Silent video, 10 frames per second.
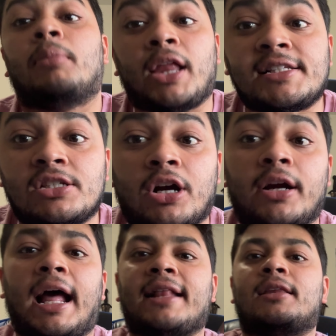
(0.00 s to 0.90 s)
let's
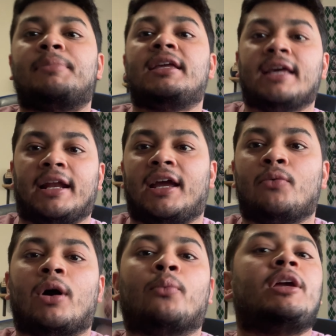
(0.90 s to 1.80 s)
start at the beginning,
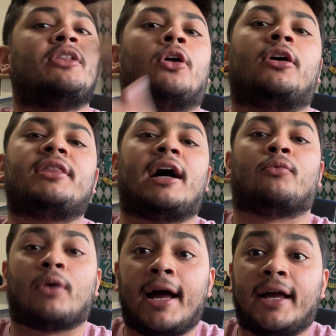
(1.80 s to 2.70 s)
where we learn that
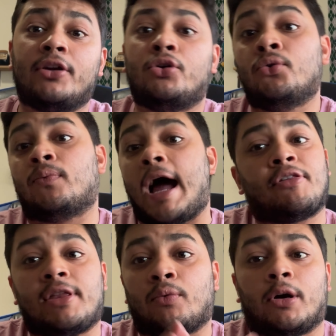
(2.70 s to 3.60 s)
Red, who rather
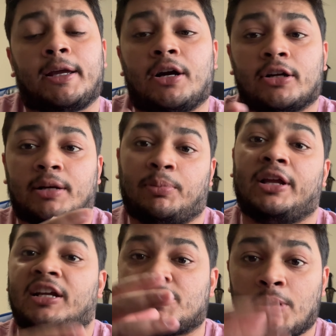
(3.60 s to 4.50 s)
than working on
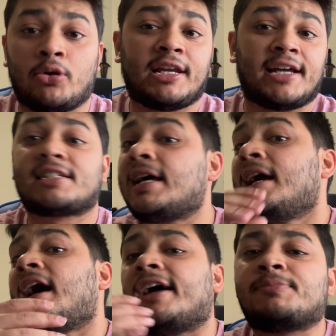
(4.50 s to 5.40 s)
completing his Pokédex,
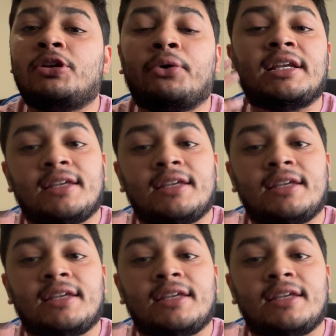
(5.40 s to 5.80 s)
has been doing